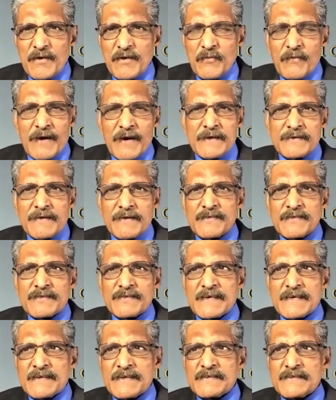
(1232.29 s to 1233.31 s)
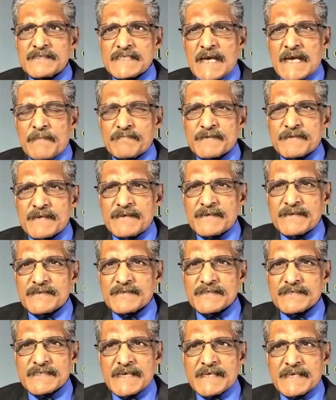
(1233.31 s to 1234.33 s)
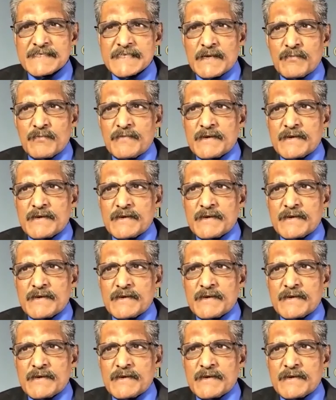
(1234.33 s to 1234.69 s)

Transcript: 1 Corinthians chapter 6 and